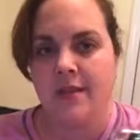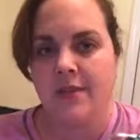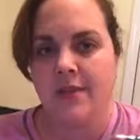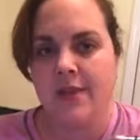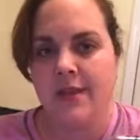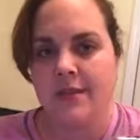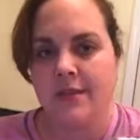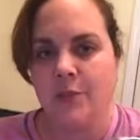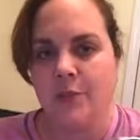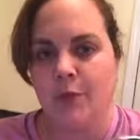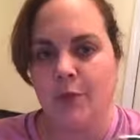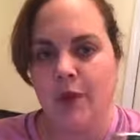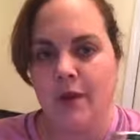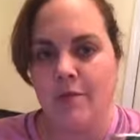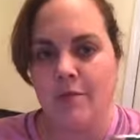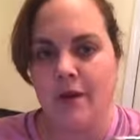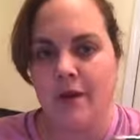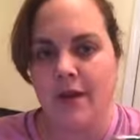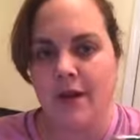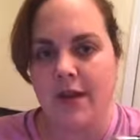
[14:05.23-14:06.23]
It has a
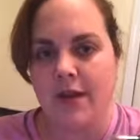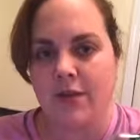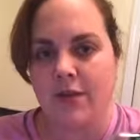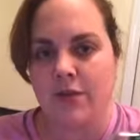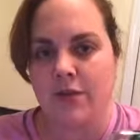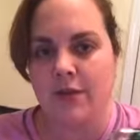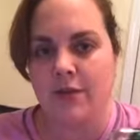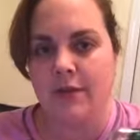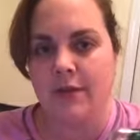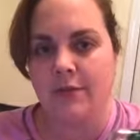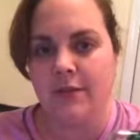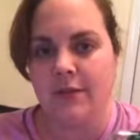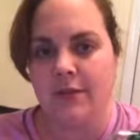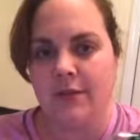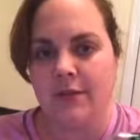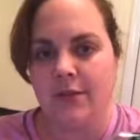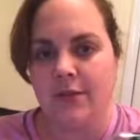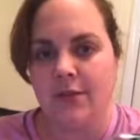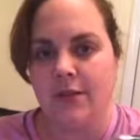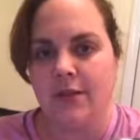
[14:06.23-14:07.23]
prebiotic to it, which
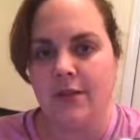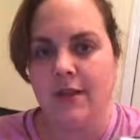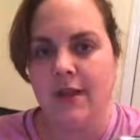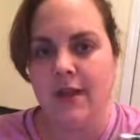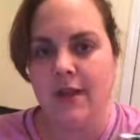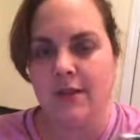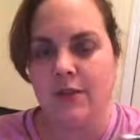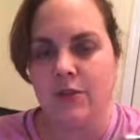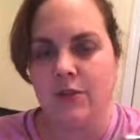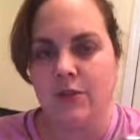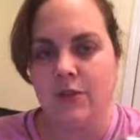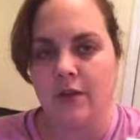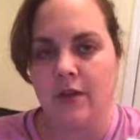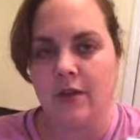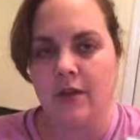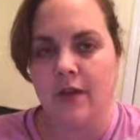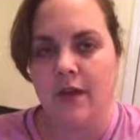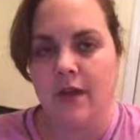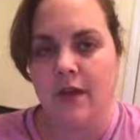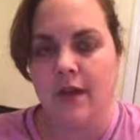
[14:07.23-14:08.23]
is a little
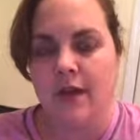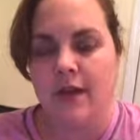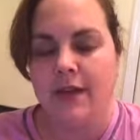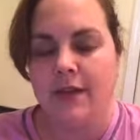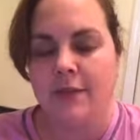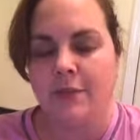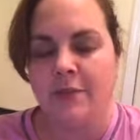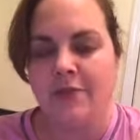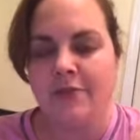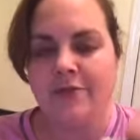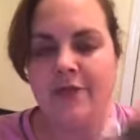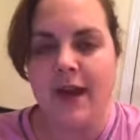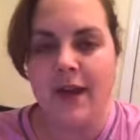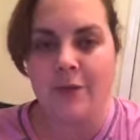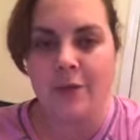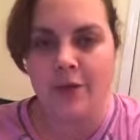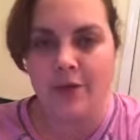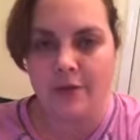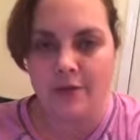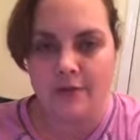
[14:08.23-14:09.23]
extra
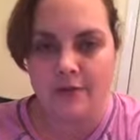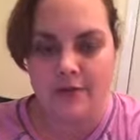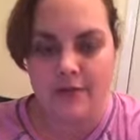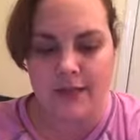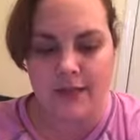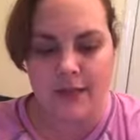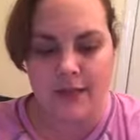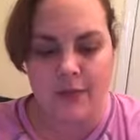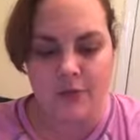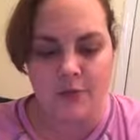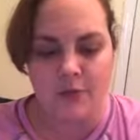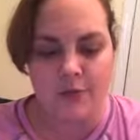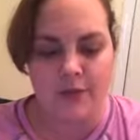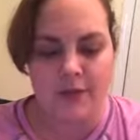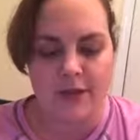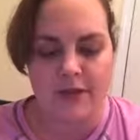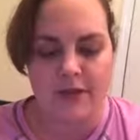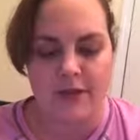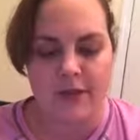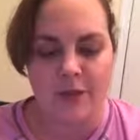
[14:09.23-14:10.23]
fiber that it goes with
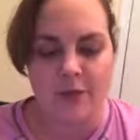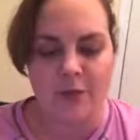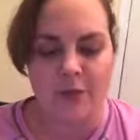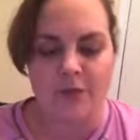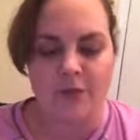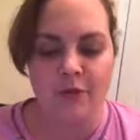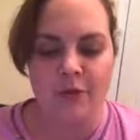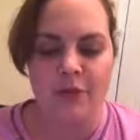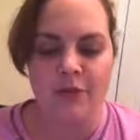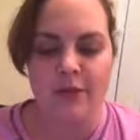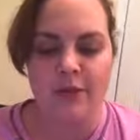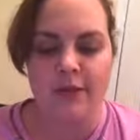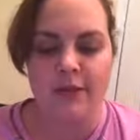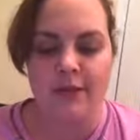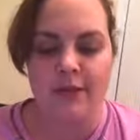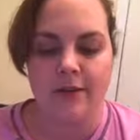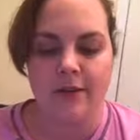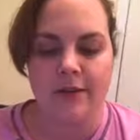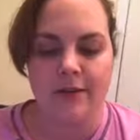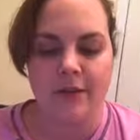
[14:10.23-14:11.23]
that to help your foods break
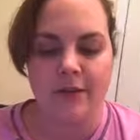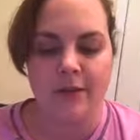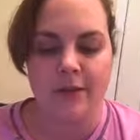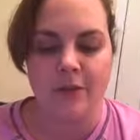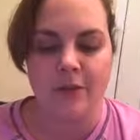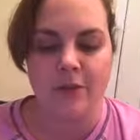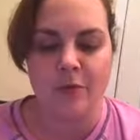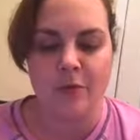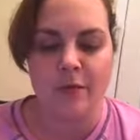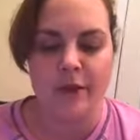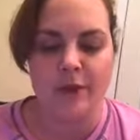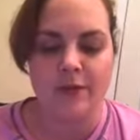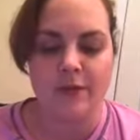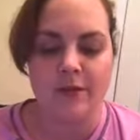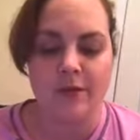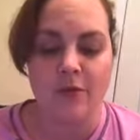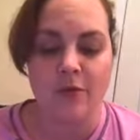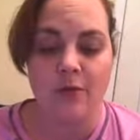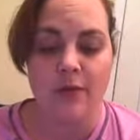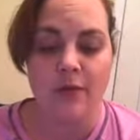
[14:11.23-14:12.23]
down, to help keep your bowels
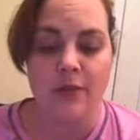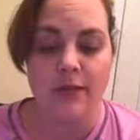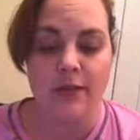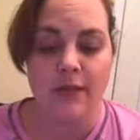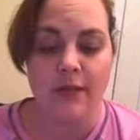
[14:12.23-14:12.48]
going.